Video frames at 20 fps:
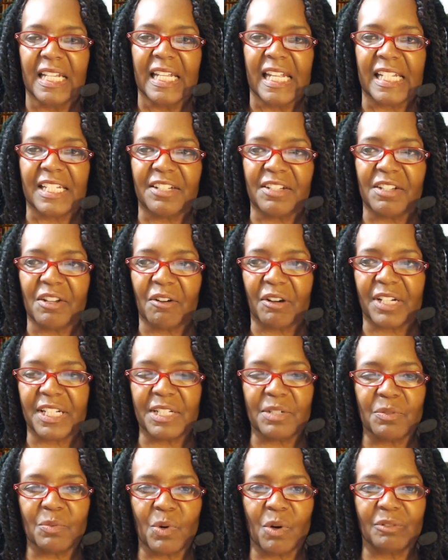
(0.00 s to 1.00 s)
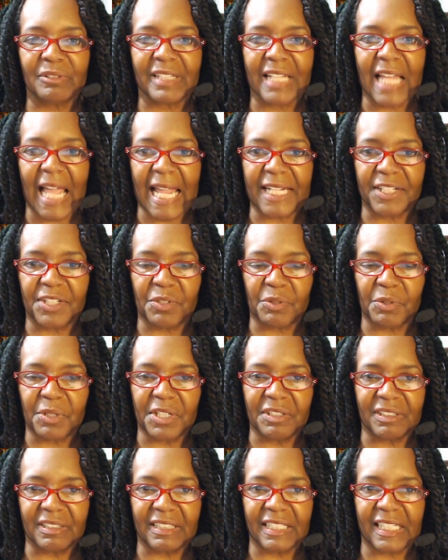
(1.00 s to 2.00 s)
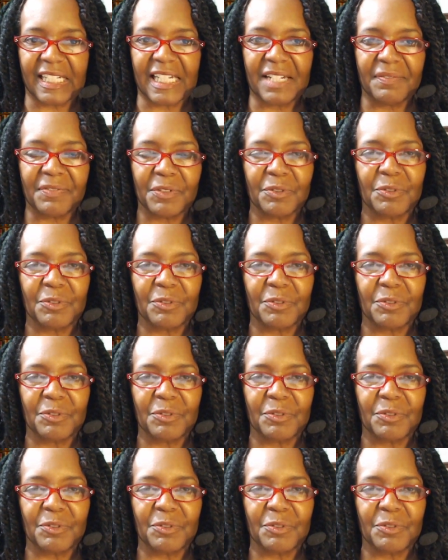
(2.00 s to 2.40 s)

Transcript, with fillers: you know, or he won't like you, he'll leave you.